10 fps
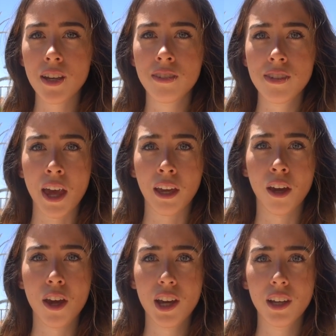it's like
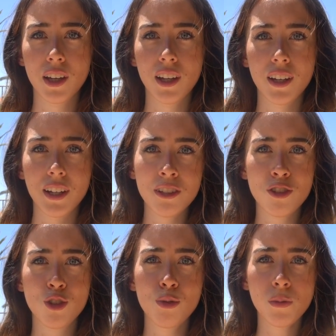it's
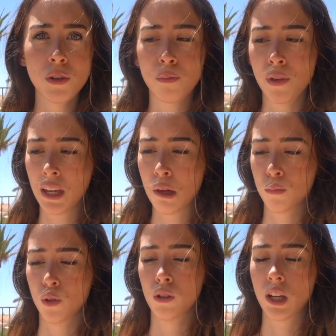super big and
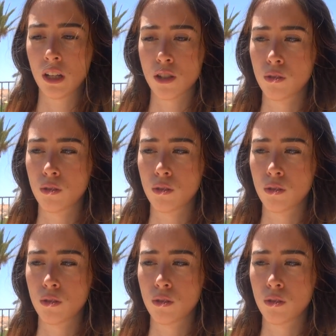bulky to